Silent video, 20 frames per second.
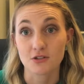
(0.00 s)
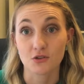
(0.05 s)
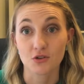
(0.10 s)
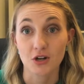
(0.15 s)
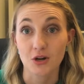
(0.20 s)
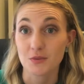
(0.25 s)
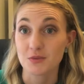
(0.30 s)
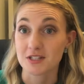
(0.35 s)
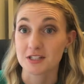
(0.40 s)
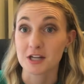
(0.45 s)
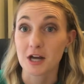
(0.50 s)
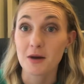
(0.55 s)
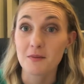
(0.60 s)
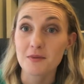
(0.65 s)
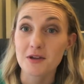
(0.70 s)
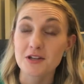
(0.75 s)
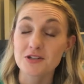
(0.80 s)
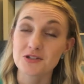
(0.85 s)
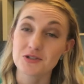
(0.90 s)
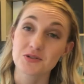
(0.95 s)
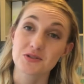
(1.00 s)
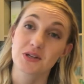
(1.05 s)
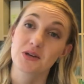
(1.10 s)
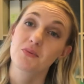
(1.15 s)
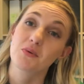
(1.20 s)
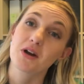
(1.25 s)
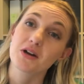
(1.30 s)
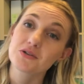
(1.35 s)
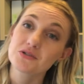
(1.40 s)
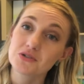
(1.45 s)
I told her I wasn't coming, and she was
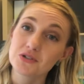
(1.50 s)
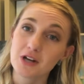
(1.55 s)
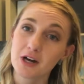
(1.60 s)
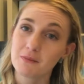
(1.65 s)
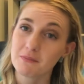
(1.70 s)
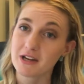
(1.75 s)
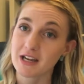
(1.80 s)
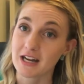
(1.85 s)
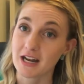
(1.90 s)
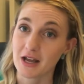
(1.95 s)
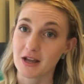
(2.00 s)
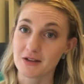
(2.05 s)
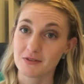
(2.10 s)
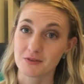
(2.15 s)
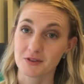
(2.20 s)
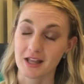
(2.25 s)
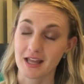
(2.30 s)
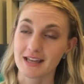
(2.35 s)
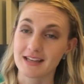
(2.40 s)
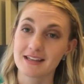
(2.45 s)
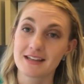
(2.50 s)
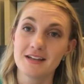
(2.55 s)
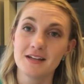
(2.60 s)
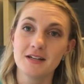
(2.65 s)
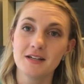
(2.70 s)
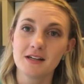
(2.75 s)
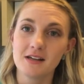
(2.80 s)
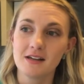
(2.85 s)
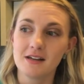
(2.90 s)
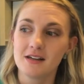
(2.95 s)
like, why aren't you coming? And I would
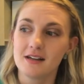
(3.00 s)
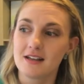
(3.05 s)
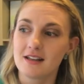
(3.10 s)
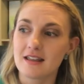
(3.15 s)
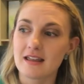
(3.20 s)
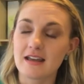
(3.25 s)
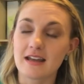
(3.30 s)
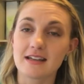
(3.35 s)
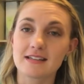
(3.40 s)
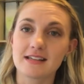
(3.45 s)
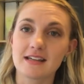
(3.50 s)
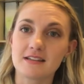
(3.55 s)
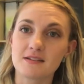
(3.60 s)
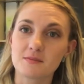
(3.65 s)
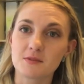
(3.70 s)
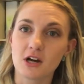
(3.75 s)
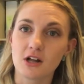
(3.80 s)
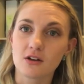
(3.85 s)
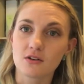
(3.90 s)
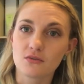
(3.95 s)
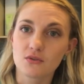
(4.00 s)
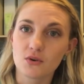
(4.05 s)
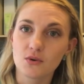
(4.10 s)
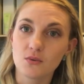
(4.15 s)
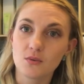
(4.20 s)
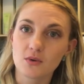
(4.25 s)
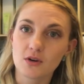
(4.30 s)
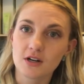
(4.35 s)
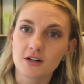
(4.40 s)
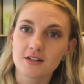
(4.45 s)
I think I said some
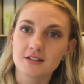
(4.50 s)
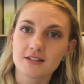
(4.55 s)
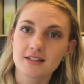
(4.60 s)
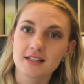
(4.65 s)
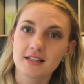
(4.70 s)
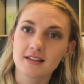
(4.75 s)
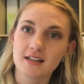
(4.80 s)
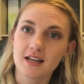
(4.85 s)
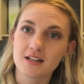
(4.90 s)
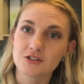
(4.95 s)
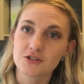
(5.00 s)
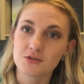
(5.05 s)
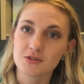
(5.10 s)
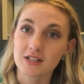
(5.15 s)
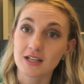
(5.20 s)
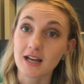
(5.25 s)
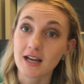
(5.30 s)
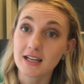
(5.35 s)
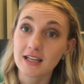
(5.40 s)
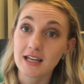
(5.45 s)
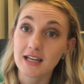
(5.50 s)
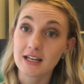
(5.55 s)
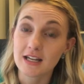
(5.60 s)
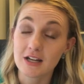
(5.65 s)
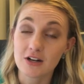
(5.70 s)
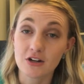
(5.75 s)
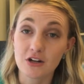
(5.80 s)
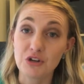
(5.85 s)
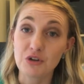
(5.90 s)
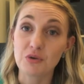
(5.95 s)
colorful words, and then she's like, I can't
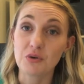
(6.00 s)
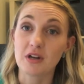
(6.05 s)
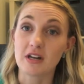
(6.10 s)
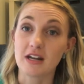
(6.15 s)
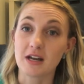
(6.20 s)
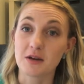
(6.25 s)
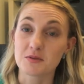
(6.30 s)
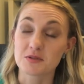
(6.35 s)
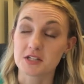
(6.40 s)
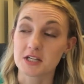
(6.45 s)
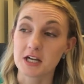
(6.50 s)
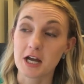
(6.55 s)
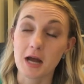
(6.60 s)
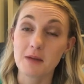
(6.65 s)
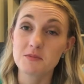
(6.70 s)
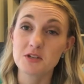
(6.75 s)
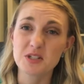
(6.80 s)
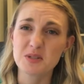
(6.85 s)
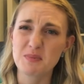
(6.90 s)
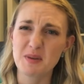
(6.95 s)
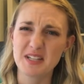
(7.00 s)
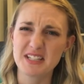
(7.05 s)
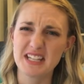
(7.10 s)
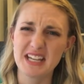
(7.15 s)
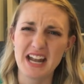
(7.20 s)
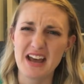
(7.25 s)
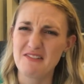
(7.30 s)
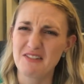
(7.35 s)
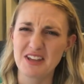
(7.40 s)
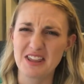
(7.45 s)
hear you. And I was like, I'm just pissed at
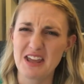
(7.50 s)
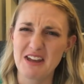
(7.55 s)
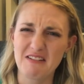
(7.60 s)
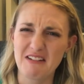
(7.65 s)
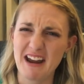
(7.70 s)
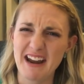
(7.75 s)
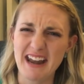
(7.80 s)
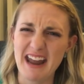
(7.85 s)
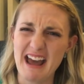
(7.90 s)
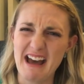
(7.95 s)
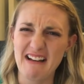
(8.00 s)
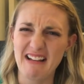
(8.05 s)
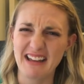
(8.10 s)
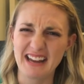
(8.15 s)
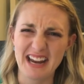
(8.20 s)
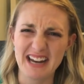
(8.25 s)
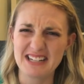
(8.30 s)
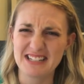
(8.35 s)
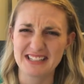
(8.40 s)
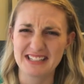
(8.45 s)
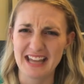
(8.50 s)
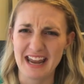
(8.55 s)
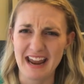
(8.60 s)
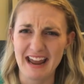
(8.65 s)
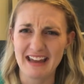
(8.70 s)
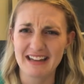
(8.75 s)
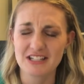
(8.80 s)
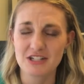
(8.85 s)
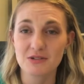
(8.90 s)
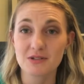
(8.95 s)
everything right now. I just
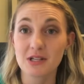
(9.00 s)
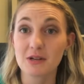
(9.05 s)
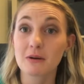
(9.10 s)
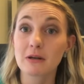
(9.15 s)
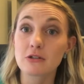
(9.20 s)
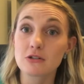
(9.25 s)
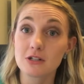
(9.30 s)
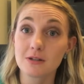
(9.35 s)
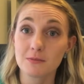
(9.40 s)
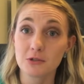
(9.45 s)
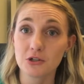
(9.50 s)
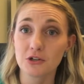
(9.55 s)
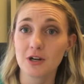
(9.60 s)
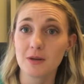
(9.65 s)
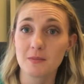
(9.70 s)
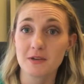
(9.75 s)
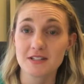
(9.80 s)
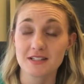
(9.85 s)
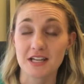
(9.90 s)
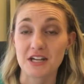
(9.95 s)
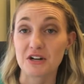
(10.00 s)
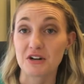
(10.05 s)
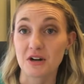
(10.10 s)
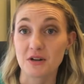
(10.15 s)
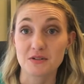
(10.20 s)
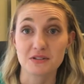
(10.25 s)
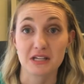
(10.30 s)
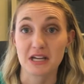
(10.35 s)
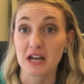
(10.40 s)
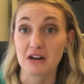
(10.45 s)
can't. She's like, why don't you come to your grandma's later? And
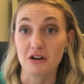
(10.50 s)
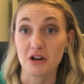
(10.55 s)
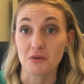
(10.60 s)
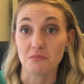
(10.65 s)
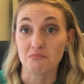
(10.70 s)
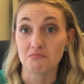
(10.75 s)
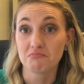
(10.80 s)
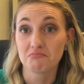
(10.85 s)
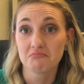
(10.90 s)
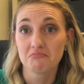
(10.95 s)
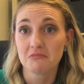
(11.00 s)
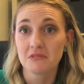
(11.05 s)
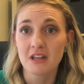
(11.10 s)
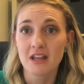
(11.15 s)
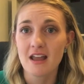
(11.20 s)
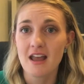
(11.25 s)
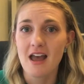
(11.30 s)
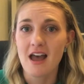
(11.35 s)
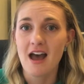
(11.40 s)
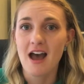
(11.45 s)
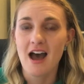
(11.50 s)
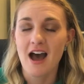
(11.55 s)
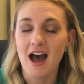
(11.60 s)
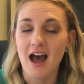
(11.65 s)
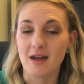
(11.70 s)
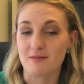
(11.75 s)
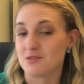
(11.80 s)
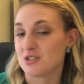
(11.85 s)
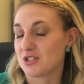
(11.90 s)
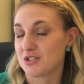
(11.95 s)
I was like, I don't know.
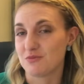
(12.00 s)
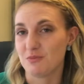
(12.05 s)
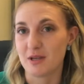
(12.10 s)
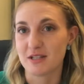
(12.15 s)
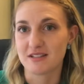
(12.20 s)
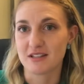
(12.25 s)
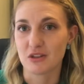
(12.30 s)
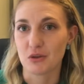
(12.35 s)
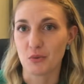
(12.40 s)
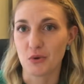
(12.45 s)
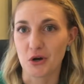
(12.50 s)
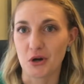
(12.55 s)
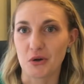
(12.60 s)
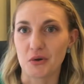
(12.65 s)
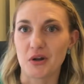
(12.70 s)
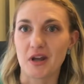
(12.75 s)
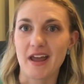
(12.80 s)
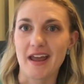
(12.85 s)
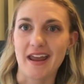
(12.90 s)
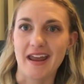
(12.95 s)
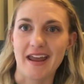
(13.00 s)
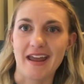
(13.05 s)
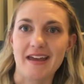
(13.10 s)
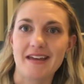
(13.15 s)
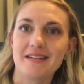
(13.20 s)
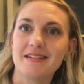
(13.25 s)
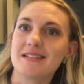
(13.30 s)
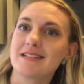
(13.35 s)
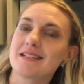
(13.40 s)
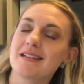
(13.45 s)
I'm just pissed at the world.
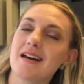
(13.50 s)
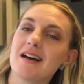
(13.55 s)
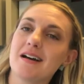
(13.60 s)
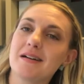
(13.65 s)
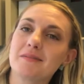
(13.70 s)
And